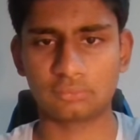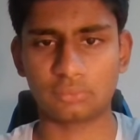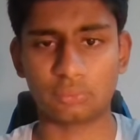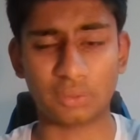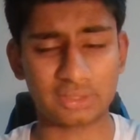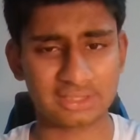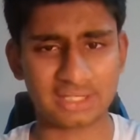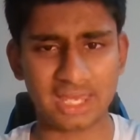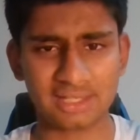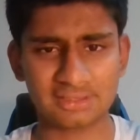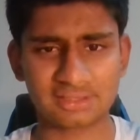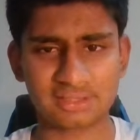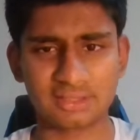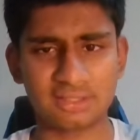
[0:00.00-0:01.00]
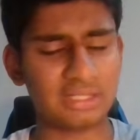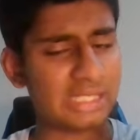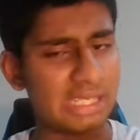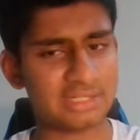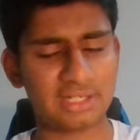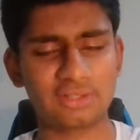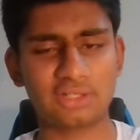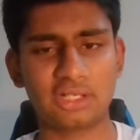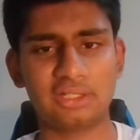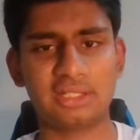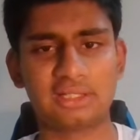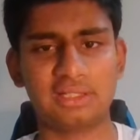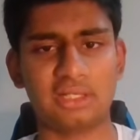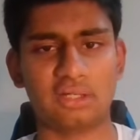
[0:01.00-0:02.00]
What's next? Isn't really
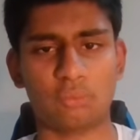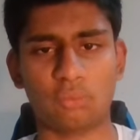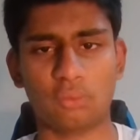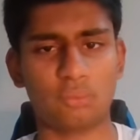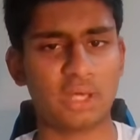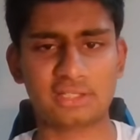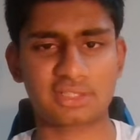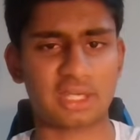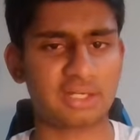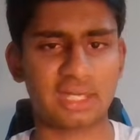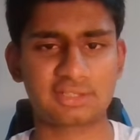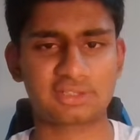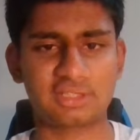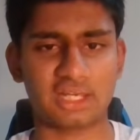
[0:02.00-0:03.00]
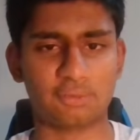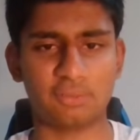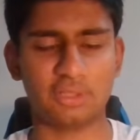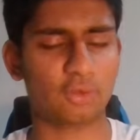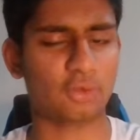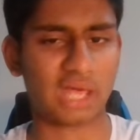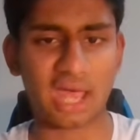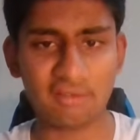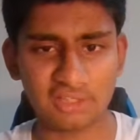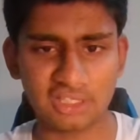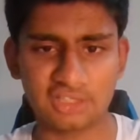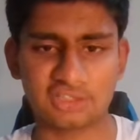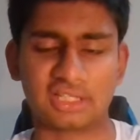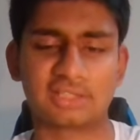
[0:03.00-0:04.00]
clear. Where's our next check? We don't have
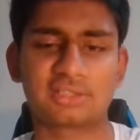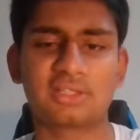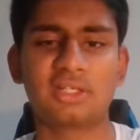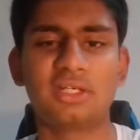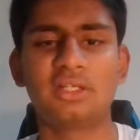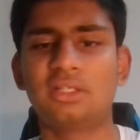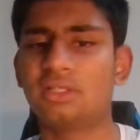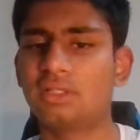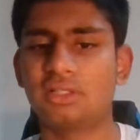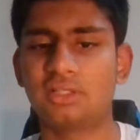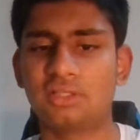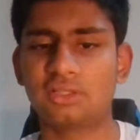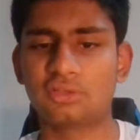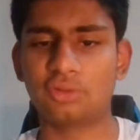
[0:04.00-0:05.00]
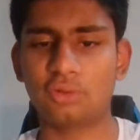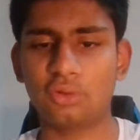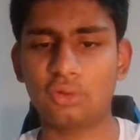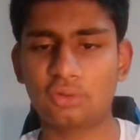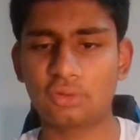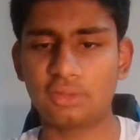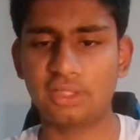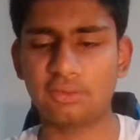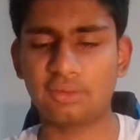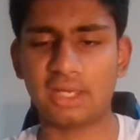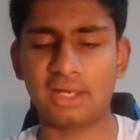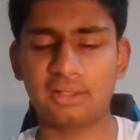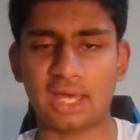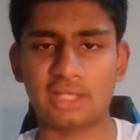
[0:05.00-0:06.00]
any checks. So rook to
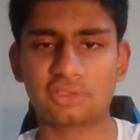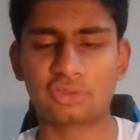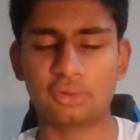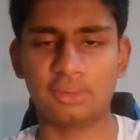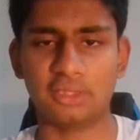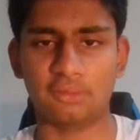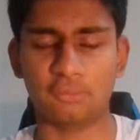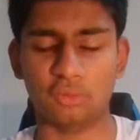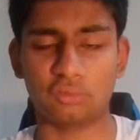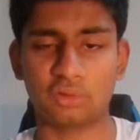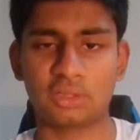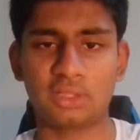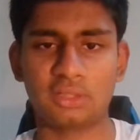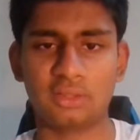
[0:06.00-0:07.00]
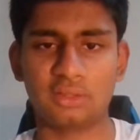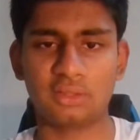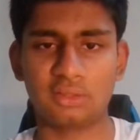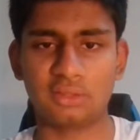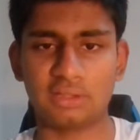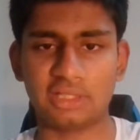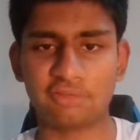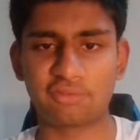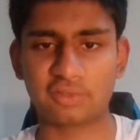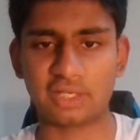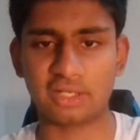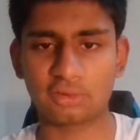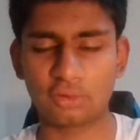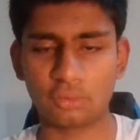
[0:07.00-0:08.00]
d8 has to be the move. If
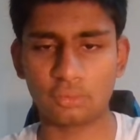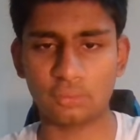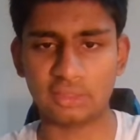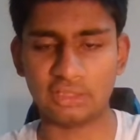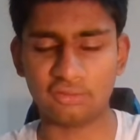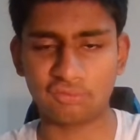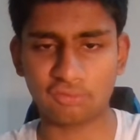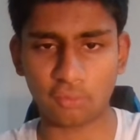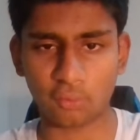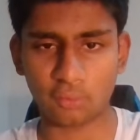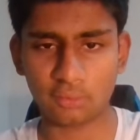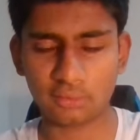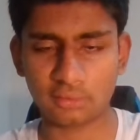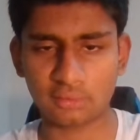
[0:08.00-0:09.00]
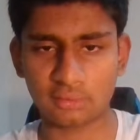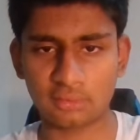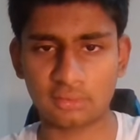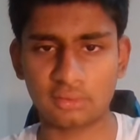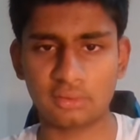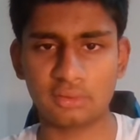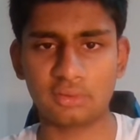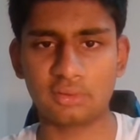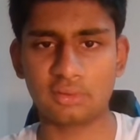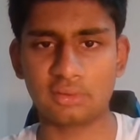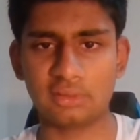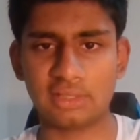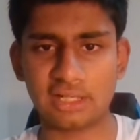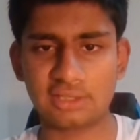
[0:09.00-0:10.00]
king to e4,
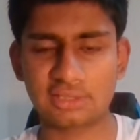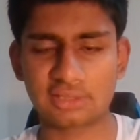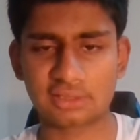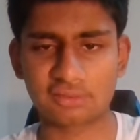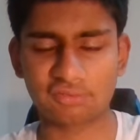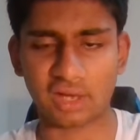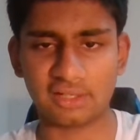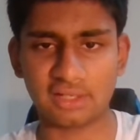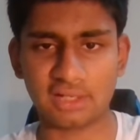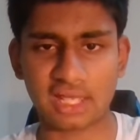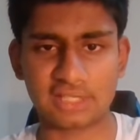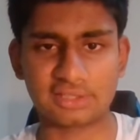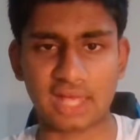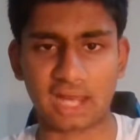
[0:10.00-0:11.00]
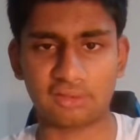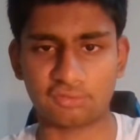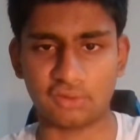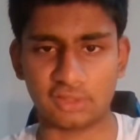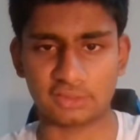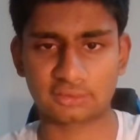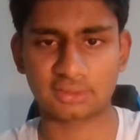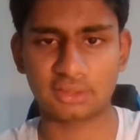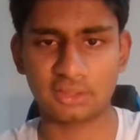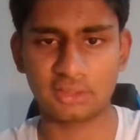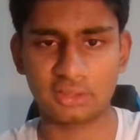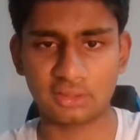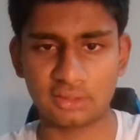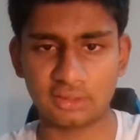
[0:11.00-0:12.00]
let's finalize that first.
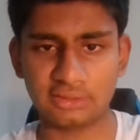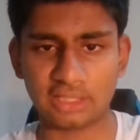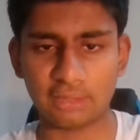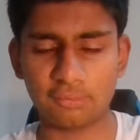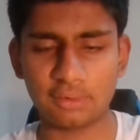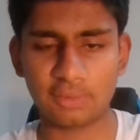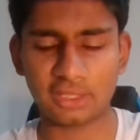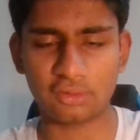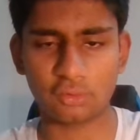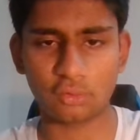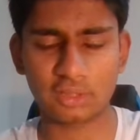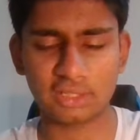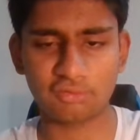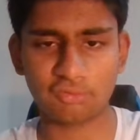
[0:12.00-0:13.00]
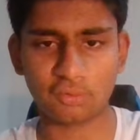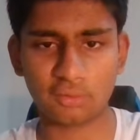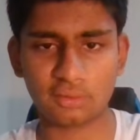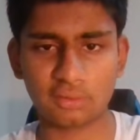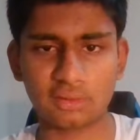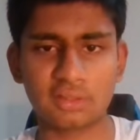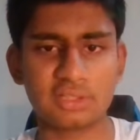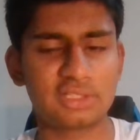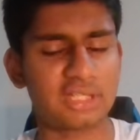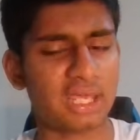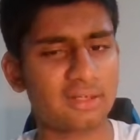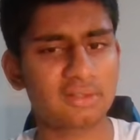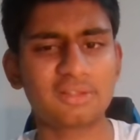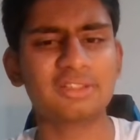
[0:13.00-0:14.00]
Then we play rook e4,
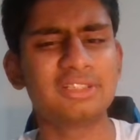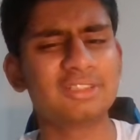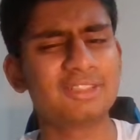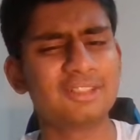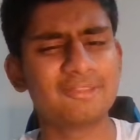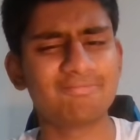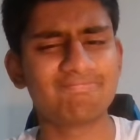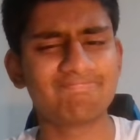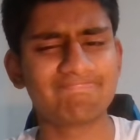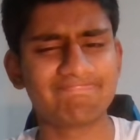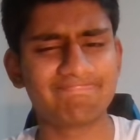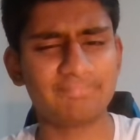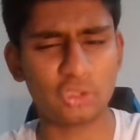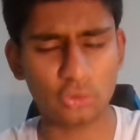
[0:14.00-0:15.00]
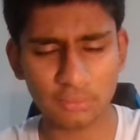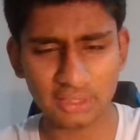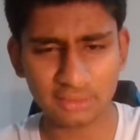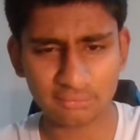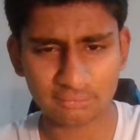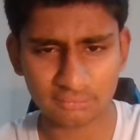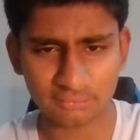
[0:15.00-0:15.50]
check. Do we?